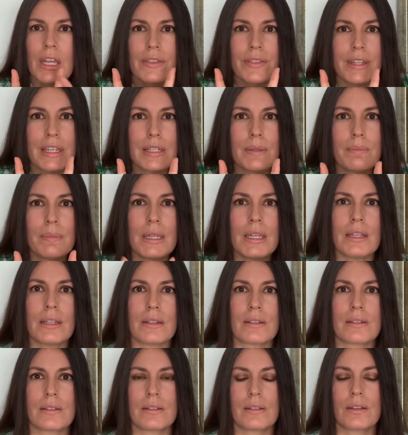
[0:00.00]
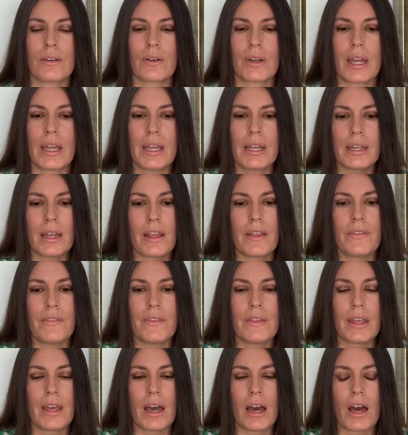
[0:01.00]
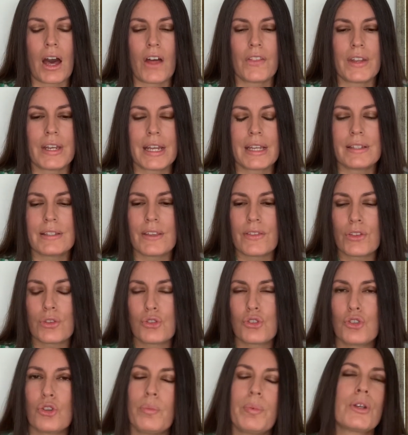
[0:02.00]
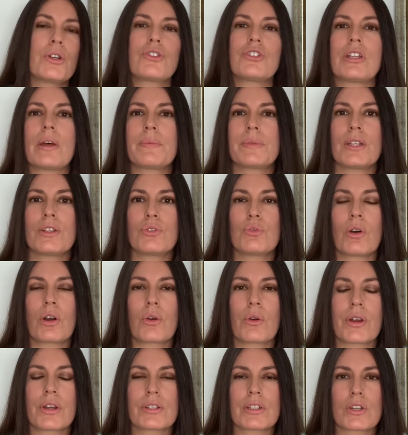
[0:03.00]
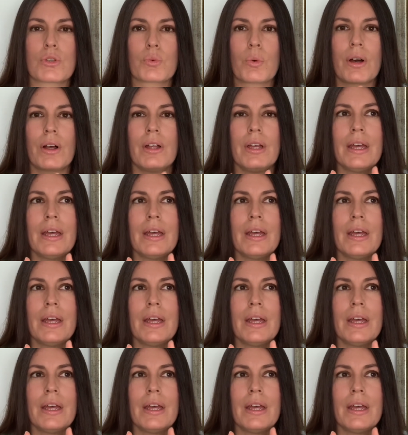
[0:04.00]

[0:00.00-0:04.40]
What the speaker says: This means, okay, and on the 19th, Jupiter steps into Aquarius as well.